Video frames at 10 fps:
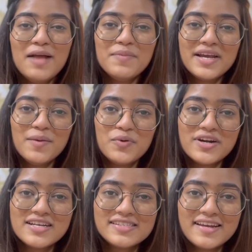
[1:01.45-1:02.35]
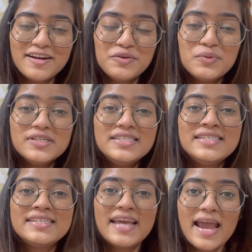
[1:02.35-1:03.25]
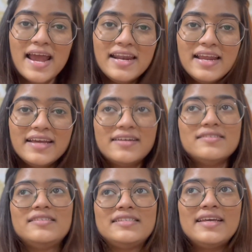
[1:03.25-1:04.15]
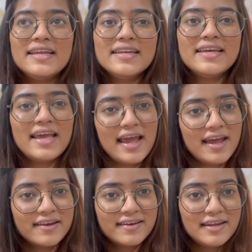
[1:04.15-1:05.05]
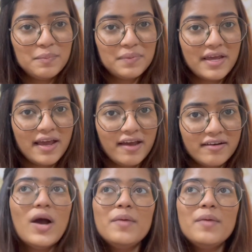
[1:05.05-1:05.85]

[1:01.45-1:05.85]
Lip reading: And makeup products that are towards care, like skin care, lip care,